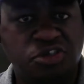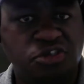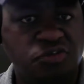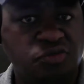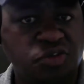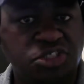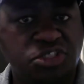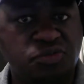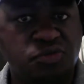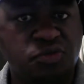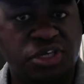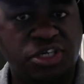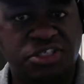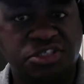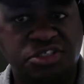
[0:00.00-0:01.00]
of the reason
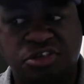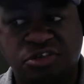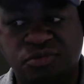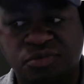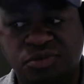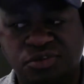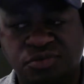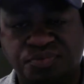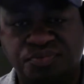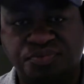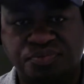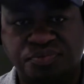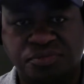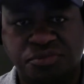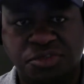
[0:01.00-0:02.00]
why it's terrible
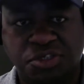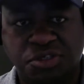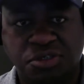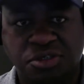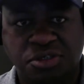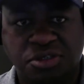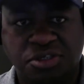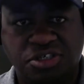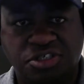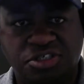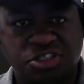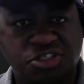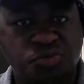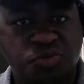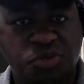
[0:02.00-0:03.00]
is
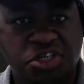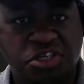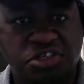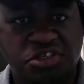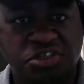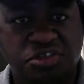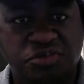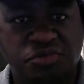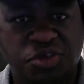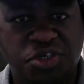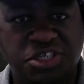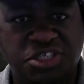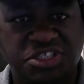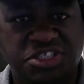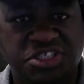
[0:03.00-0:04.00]
because we
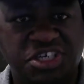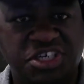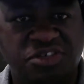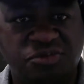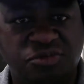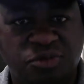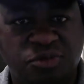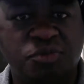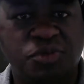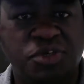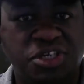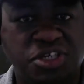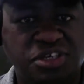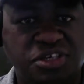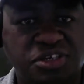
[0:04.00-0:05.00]
didn't stick to what
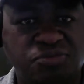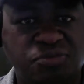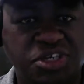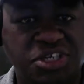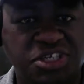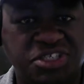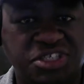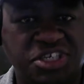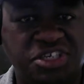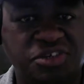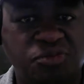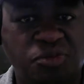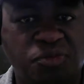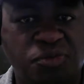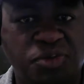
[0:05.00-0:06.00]
we
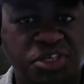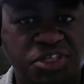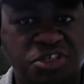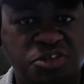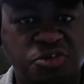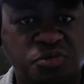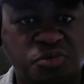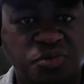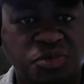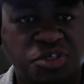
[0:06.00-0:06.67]
do.